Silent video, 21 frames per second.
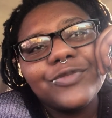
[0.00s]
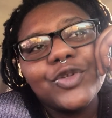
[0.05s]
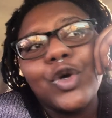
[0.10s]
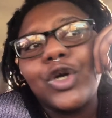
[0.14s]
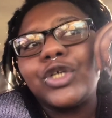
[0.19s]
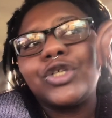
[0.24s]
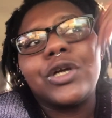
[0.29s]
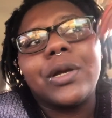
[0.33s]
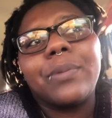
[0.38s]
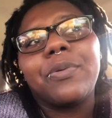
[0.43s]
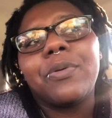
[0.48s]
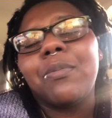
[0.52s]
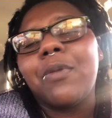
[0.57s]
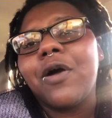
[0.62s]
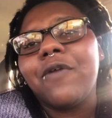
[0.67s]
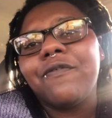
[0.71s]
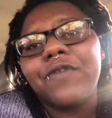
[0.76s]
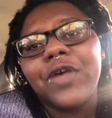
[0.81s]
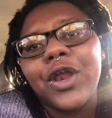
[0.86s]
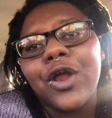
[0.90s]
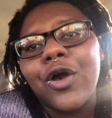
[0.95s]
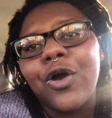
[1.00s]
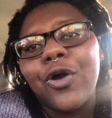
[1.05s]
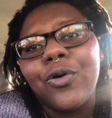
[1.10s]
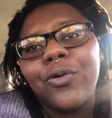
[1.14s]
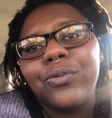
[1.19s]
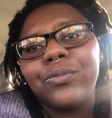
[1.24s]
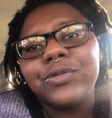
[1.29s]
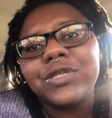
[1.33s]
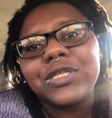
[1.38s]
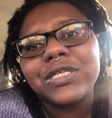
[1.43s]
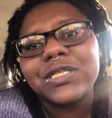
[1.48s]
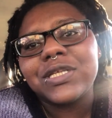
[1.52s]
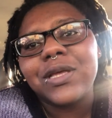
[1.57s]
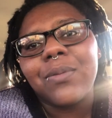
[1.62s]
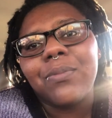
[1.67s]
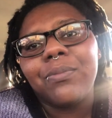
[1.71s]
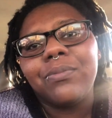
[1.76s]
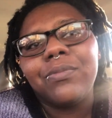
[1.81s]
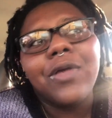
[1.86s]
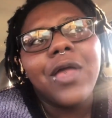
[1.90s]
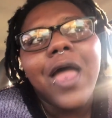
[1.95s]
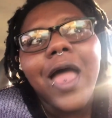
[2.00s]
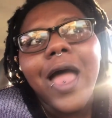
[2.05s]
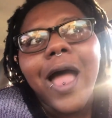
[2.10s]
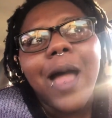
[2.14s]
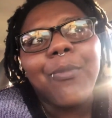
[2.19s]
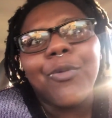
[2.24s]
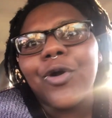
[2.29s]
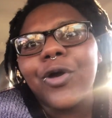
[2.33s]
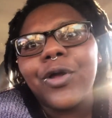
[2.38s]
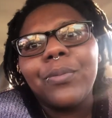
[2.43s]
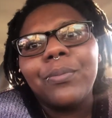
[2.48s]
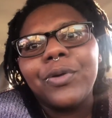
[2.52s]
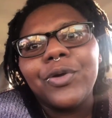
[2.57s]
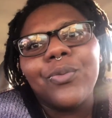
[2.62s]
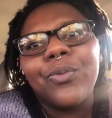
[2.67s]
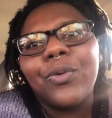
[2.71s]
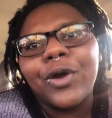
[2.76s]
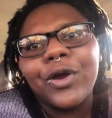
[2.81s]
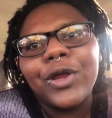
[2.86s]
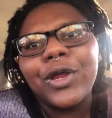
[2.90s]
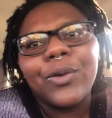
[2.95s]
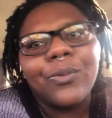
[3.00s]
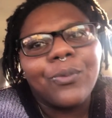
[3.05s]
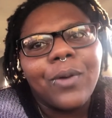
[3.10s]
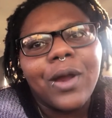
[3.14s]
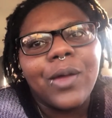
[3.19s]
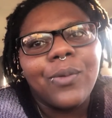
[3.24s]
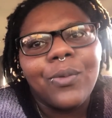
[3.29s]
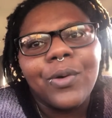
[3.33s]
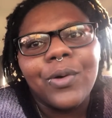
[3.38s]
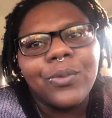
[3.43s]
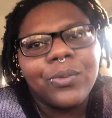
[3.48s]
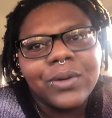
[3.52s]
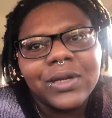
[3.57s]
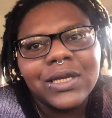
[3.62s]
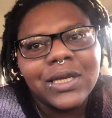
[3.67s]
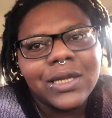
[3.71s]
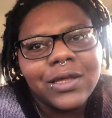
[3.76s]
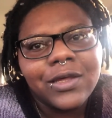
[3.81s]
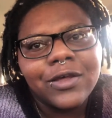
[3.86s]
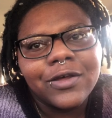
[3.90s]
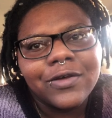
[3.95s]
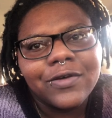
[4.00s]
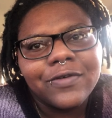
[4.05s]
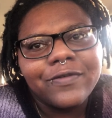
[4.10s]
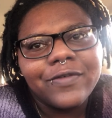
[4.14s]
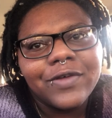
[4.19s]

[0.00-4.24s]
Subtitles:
or drop him off at home, since I'm going to be working right where we live.